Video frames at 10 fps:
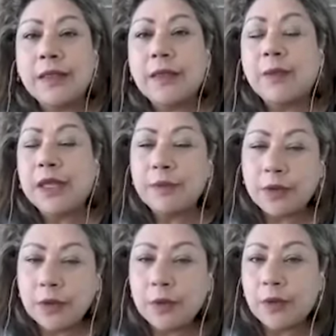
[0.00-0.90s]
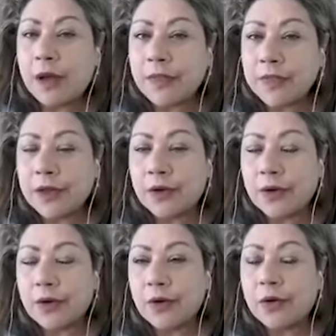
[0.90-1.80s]
the people who got
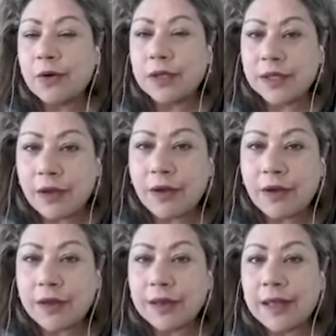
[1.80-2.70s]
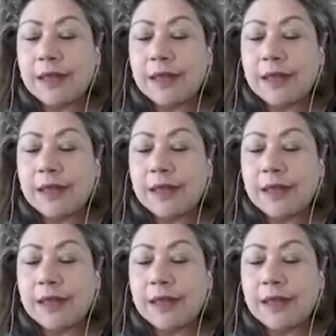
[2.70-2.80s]
there early on